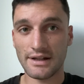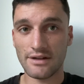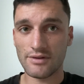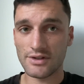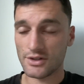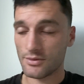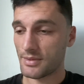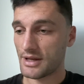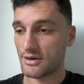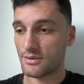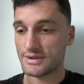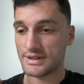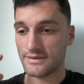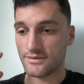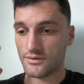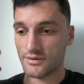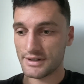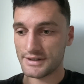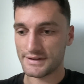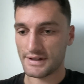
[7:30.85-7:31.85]
The original plan was to have a
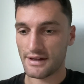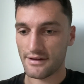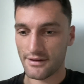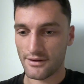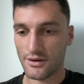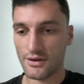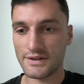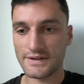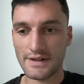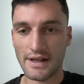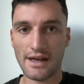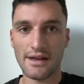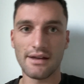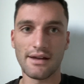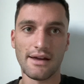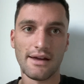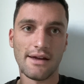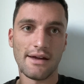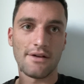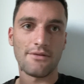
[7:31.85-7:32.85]
rest day Thursday,
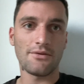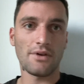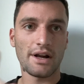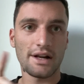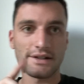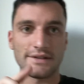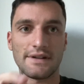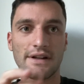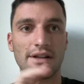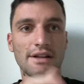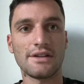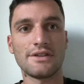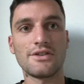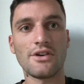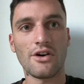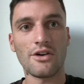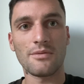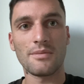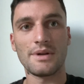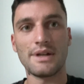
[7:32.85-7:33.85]
Friday, Saturday
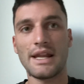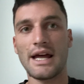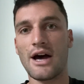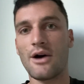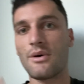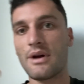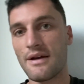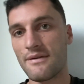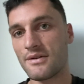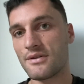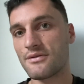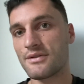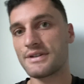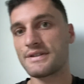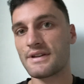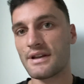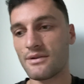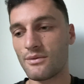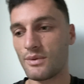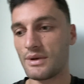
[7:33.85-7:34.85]
jog, but now we're having a rest
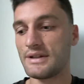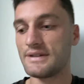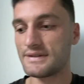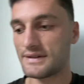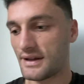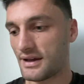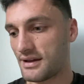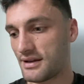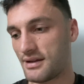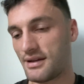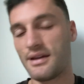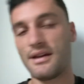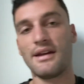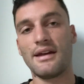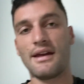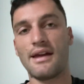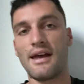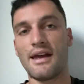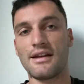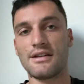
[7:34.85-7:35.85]
day Wednesday
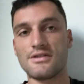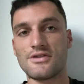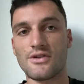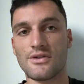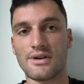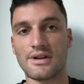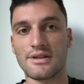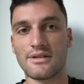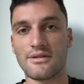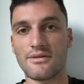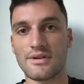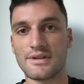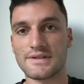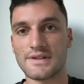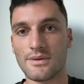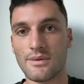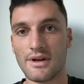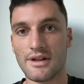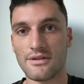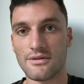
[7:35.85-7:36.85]
and jogging the rest
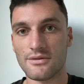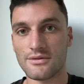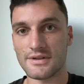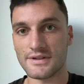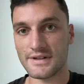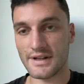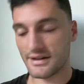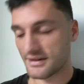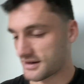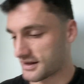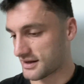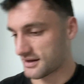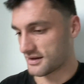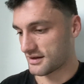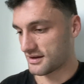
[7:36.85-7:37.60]
of the way through to Sunday.